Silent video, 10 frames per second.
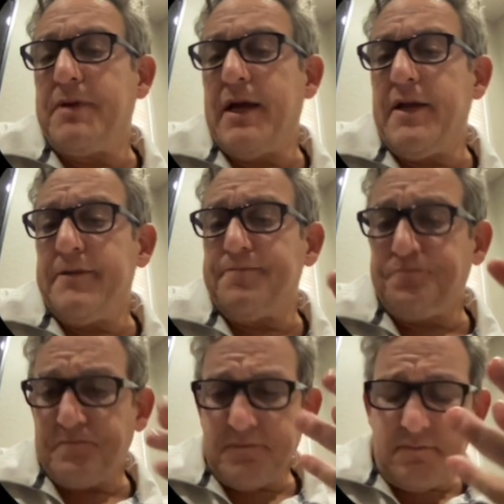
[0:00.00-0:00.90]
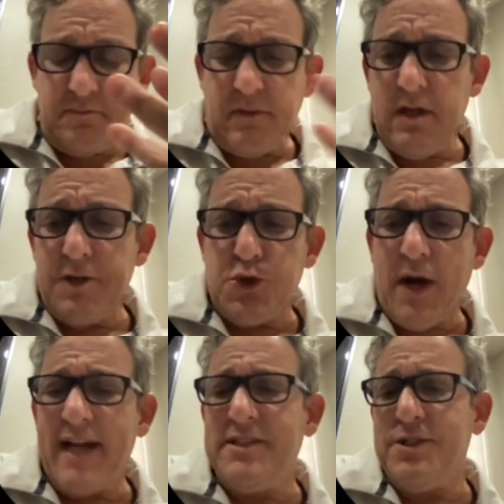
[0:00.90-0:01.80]
getting
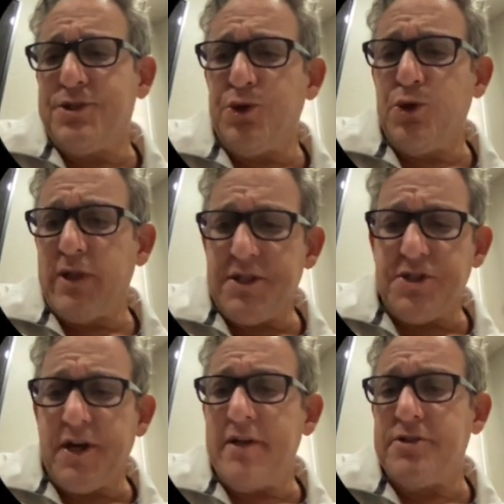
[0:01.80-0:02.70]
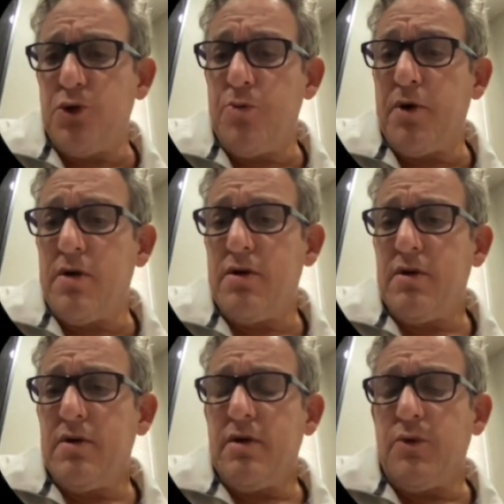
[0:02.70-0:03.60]
attracted to, let's say, a tumor
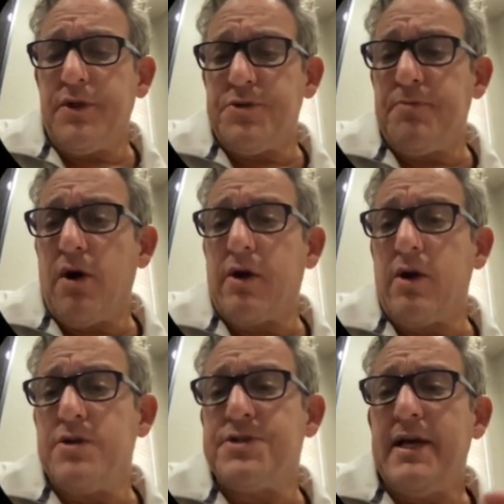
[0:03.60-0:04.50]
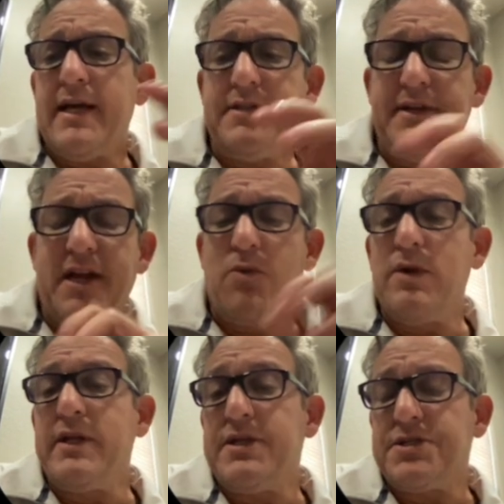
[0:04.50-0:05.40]
with its markers, and then it can
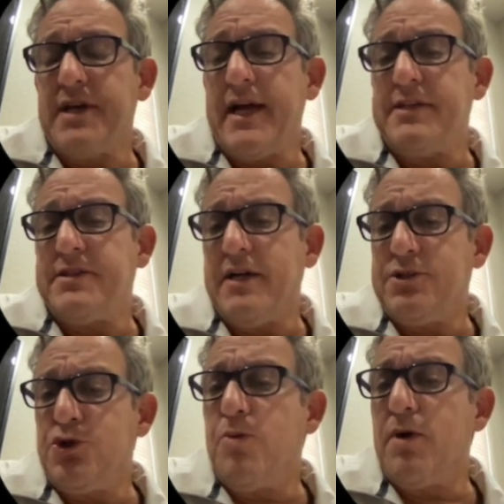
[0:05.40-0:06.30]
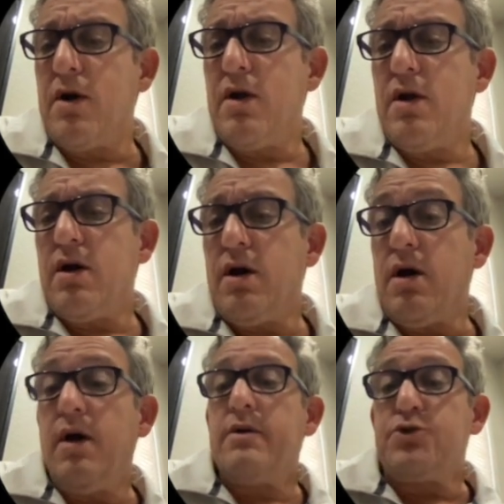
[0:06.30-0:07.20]
release the anti-tumor
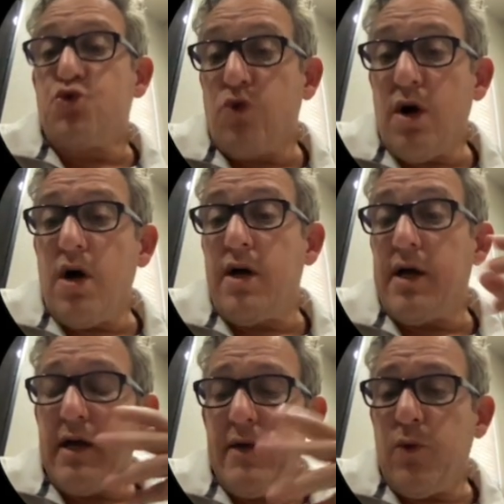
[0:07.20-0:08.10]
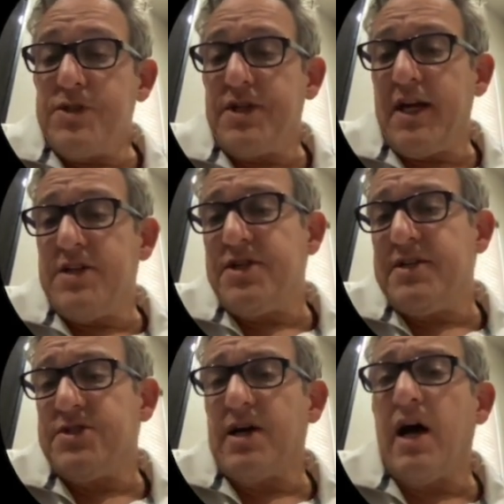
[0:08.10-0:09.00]
drug once it gets
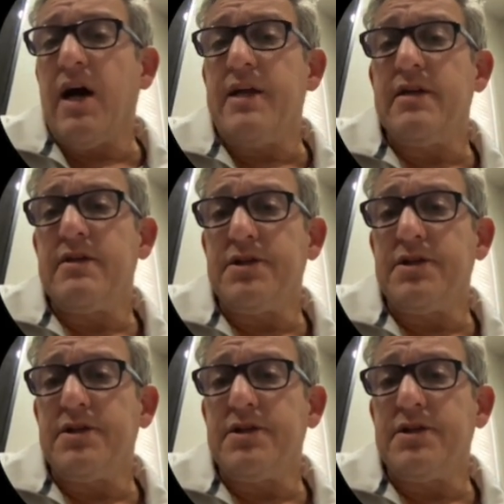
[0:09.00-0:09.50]
inside the